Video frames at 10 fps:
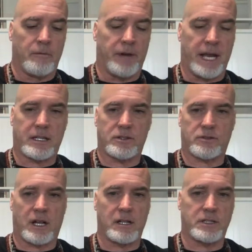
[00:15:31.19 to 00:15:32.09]
Vedic
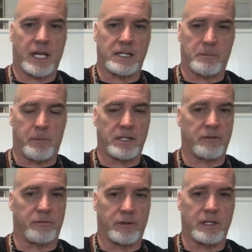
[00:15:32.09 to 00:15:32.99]
astrology has a bunch
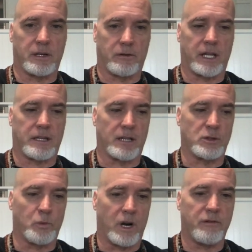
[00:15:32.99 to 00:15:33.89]
of really great
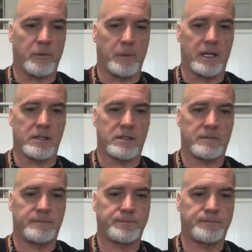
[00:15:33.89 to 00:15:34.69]
things. One of them is,